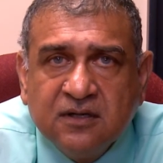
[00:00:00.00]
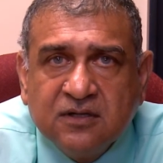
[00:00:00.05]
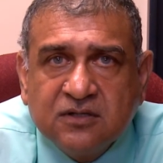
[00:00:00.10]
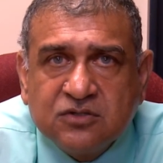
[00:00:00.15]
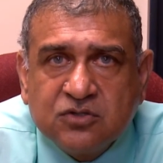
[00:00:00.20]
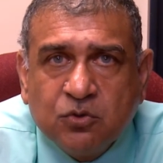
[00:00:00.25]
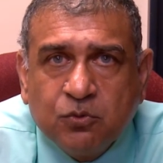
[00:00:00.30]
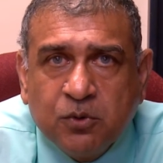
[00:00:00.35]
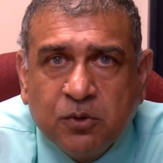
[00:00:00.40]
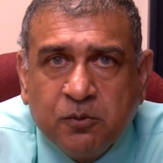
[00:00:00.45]

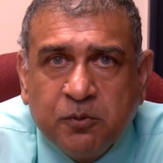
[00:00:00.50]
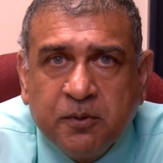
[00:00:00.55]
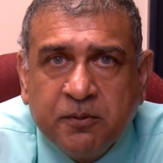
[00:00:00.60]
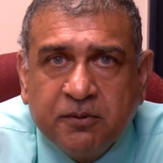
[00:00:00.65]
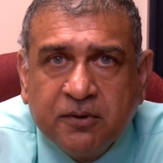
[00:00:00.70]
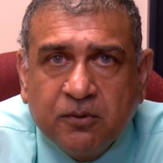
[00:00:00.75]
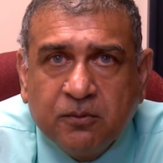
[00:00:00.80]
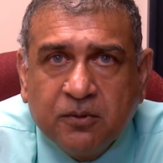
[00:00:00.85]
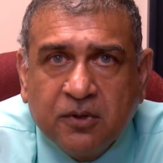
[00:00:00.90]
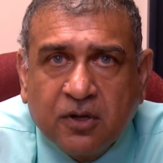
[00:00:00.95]
So we'll be
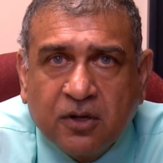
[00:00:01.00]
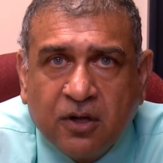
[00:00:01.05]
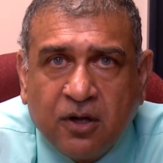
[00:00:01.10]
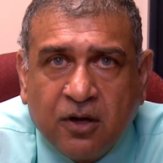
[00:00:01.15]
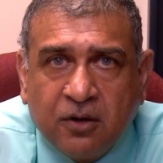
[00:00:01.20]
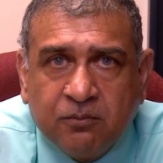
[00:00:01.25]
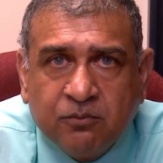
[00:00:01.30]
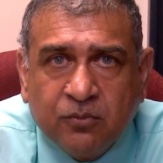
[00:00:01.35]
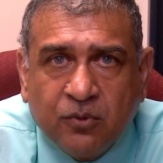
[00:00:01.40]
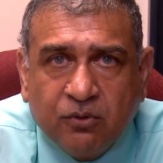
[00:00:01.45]

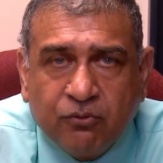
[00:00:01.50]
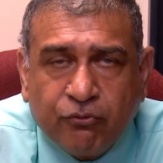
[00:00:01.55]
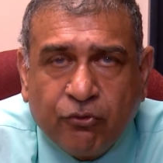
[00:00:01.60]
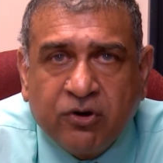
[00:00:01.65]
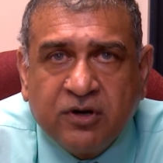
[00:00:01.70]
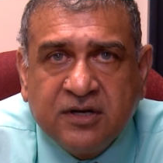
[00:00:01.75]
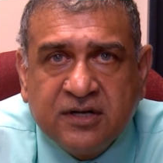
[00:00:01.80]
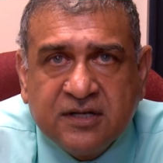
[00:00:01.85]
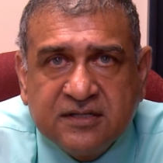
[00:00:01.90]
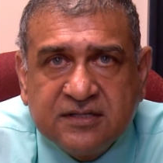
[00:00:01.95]

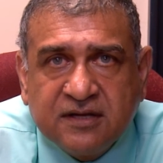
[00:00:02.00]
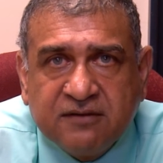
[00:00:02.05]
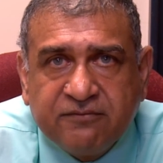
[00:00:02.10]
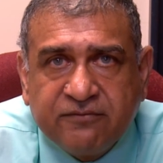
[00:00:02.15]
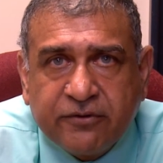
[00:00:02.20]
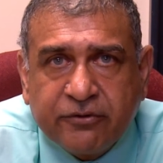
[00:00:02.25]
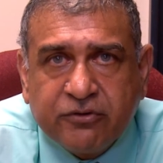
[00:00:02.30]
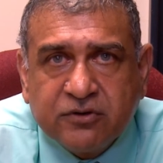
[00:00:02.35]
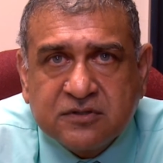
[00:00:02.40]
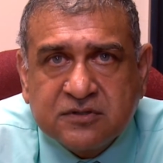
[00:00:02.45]
running it at
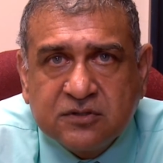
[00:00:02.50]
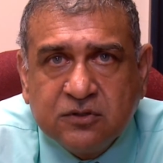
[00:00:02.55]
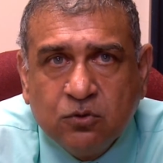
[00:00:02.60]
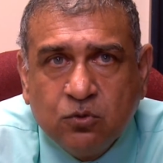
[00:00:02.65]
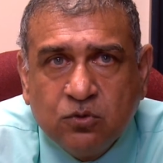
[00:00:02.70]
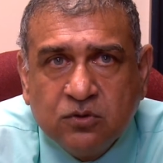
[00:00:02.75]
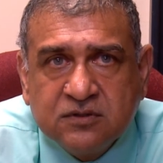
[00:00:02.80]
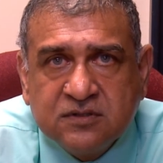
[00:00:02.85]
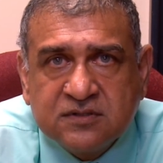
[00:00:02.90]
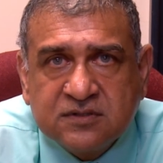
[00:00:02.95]
various
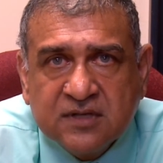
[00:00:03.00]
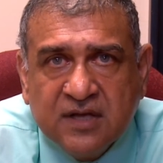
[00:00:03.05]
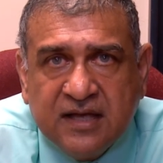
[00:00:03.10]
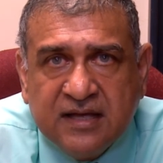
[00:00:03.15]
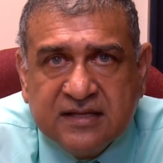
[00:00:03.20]
loads,